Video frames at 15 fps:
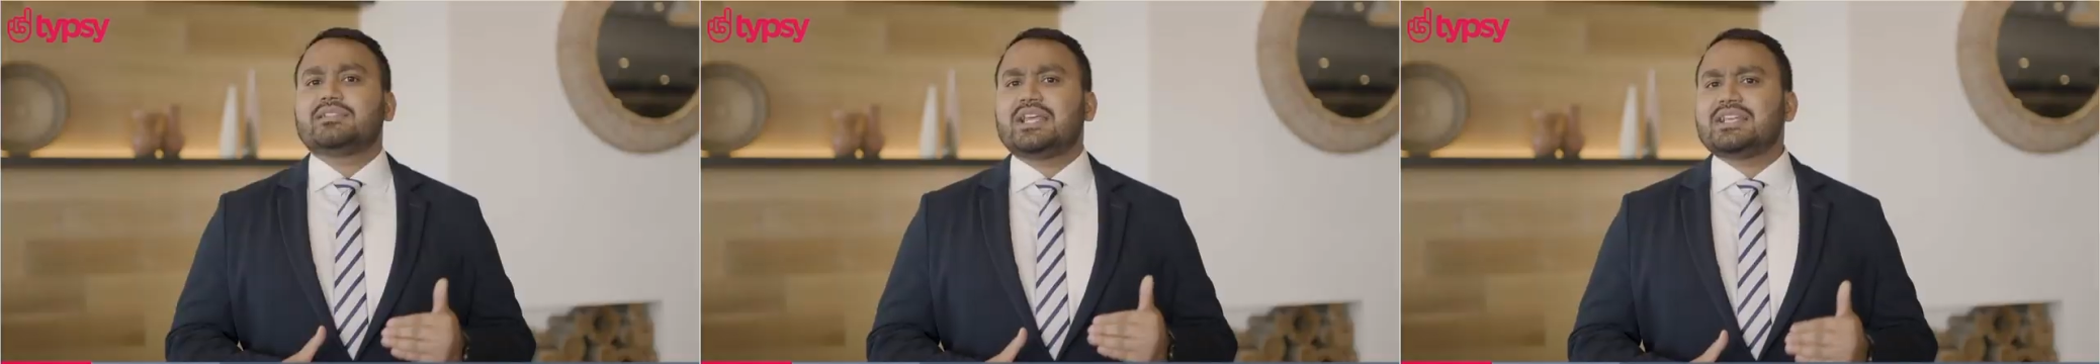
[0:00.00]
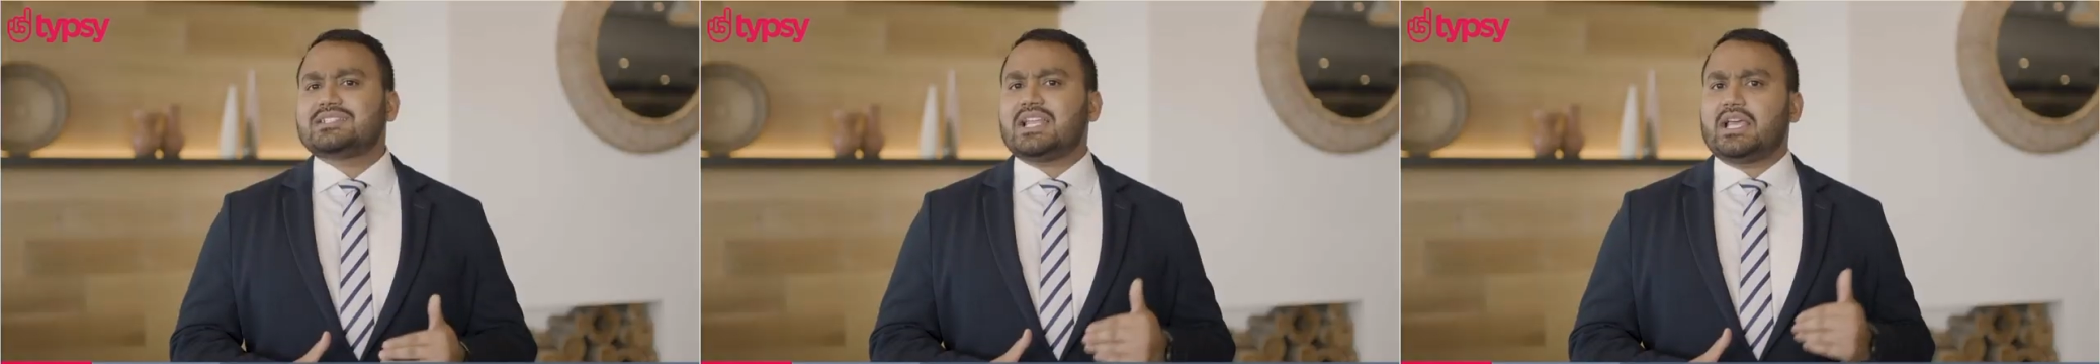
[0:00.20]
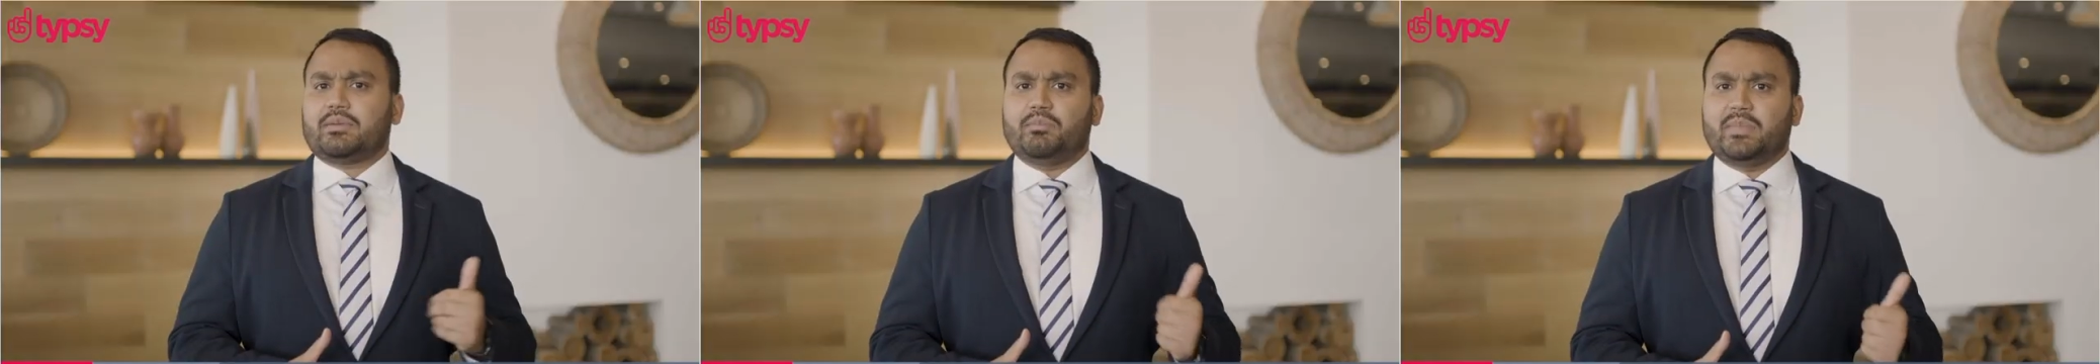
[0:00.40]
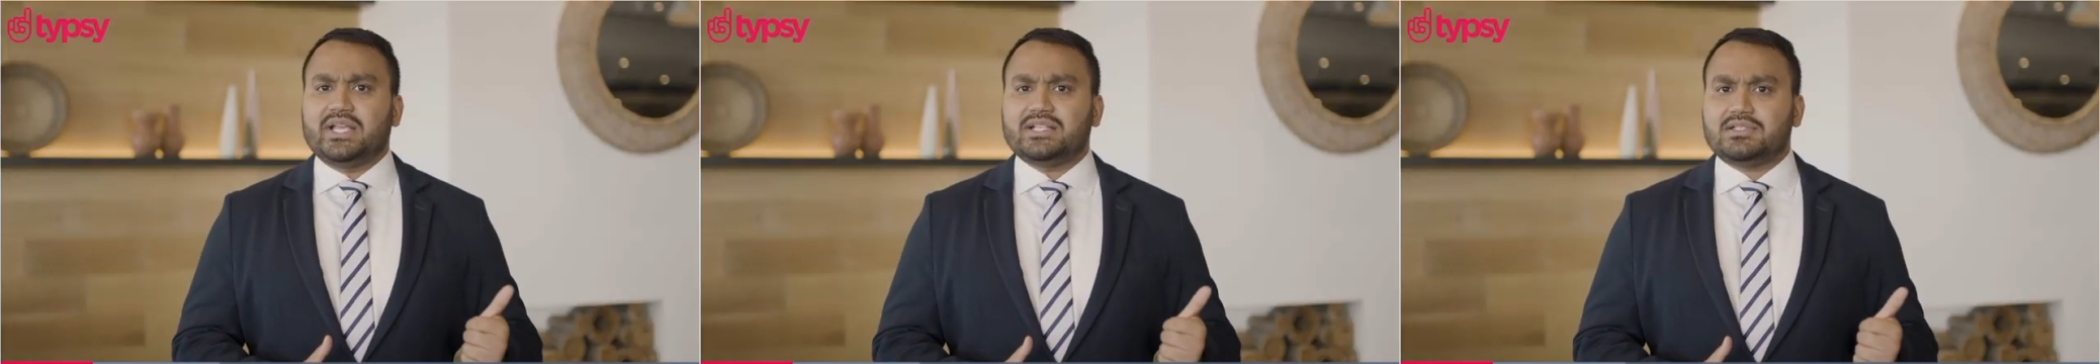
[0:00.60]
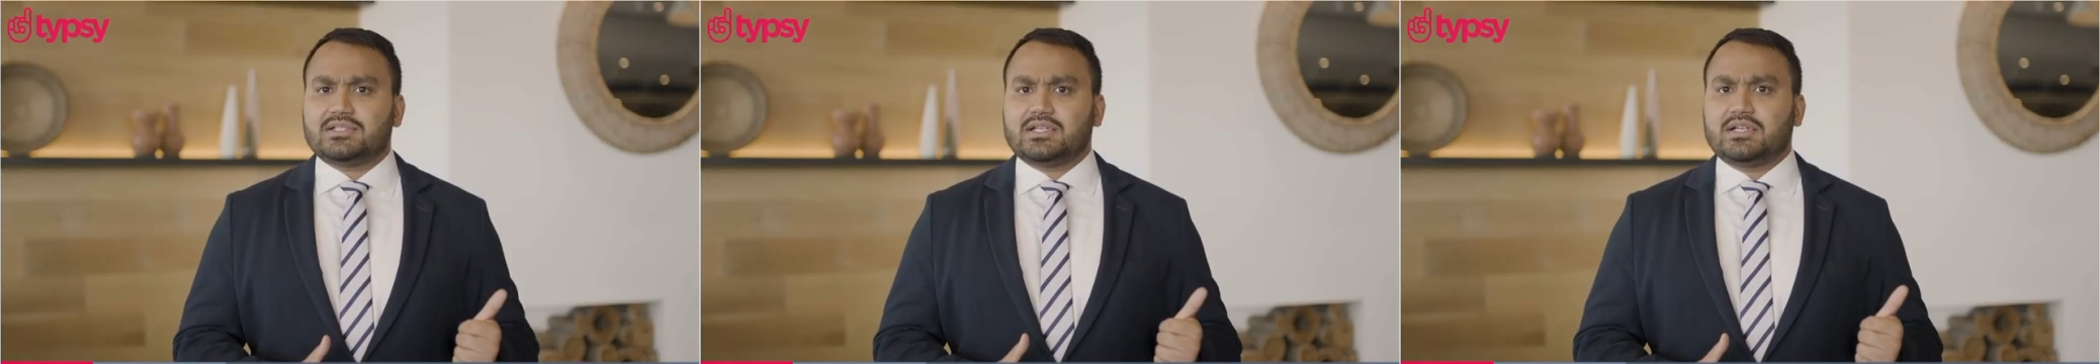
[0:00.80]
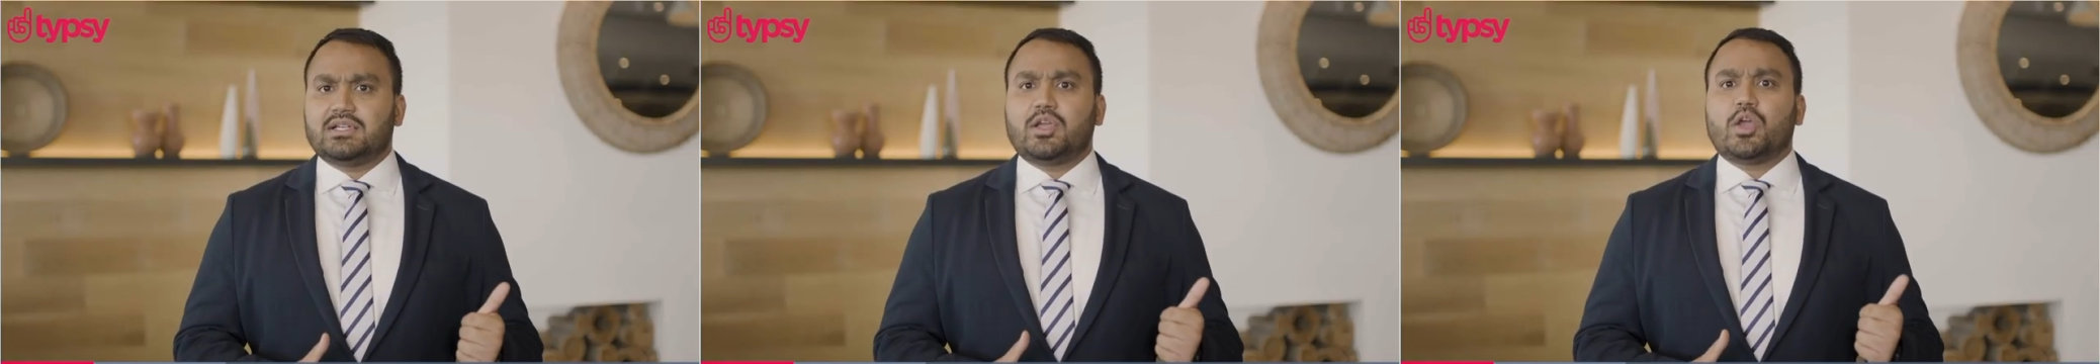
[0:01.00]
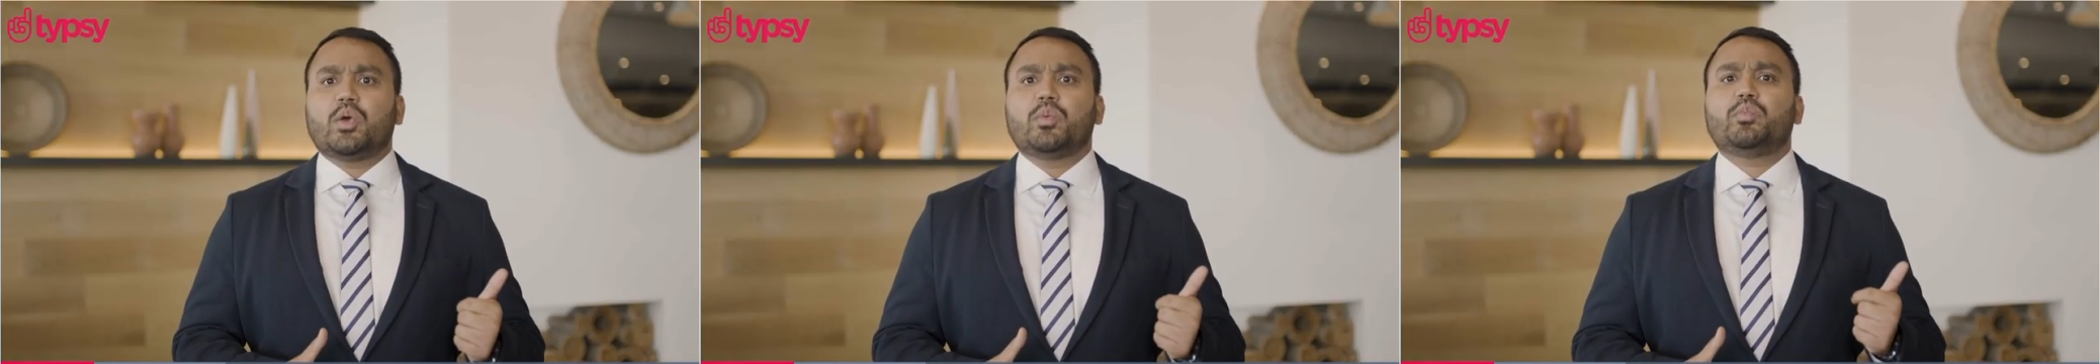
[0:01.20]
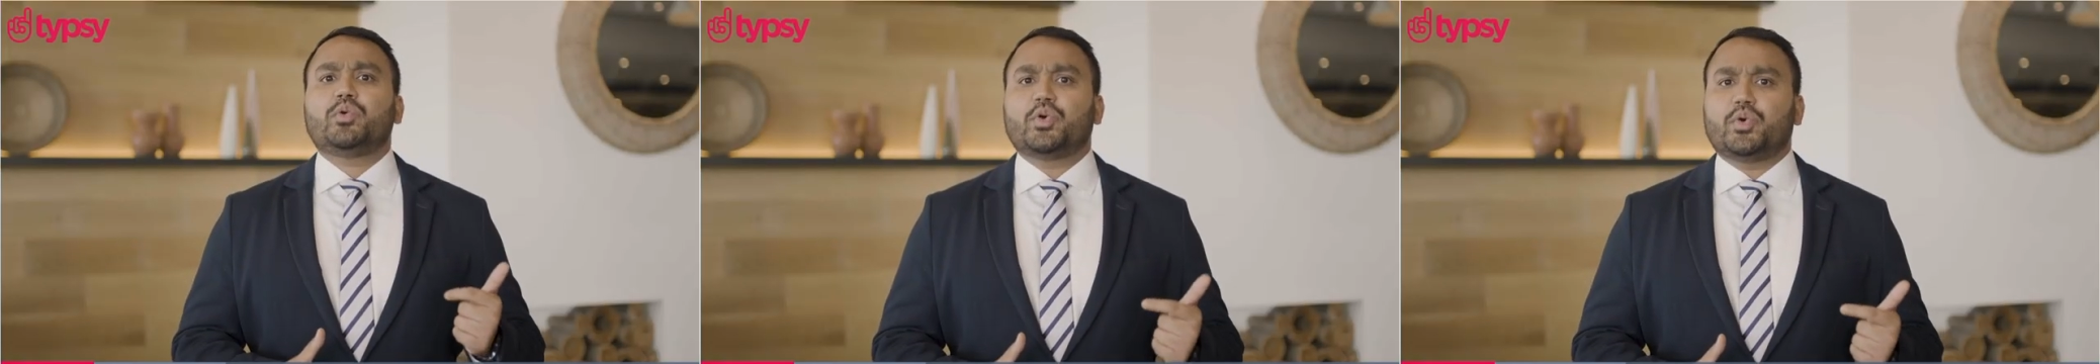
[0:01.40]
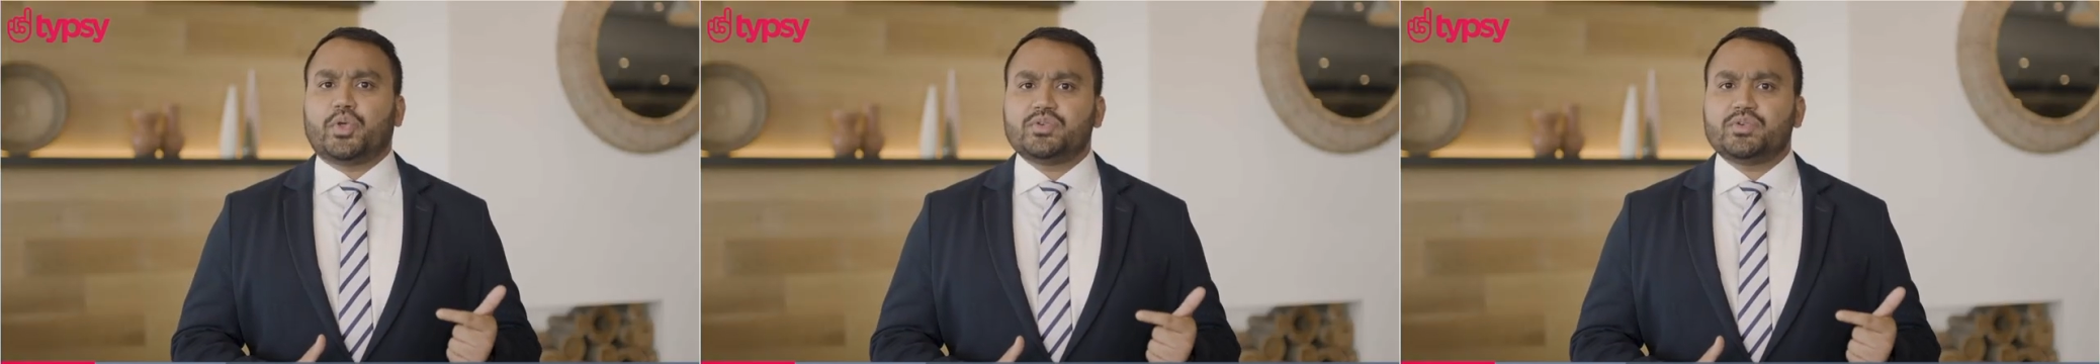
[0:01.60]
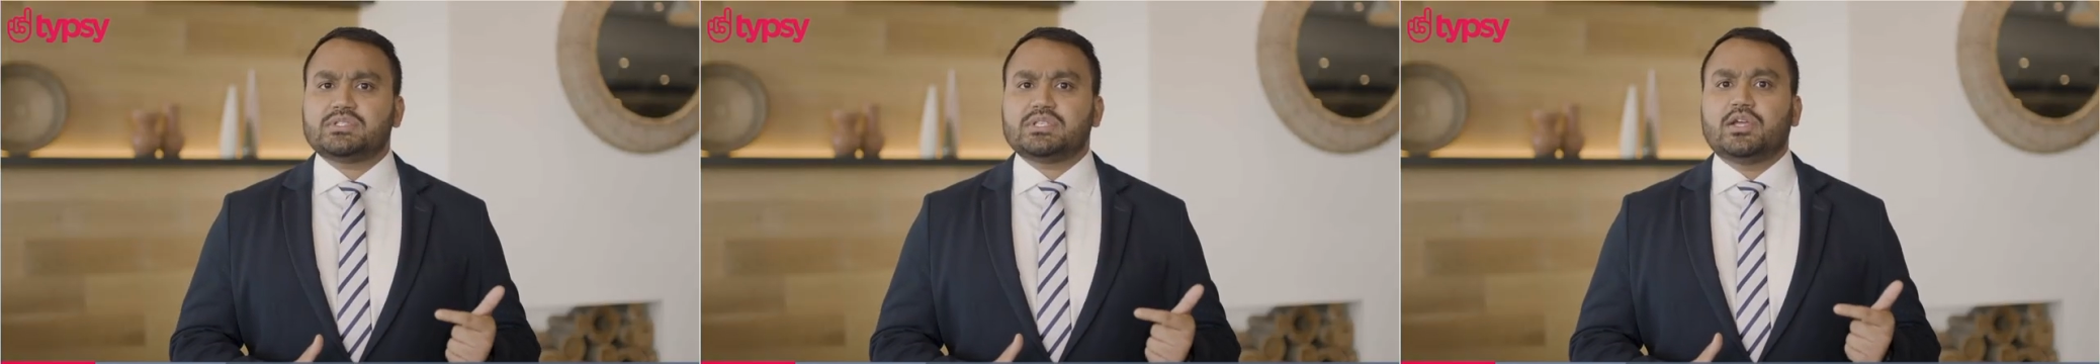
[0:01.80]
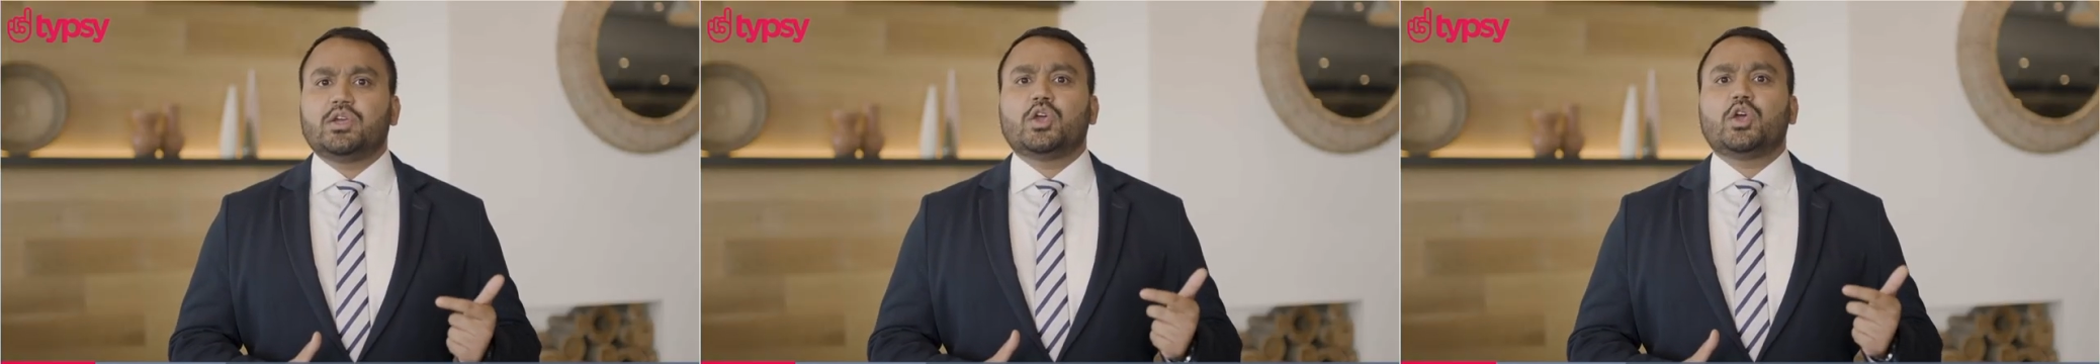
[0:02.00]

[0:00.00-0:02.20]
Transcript: things like meat, produce,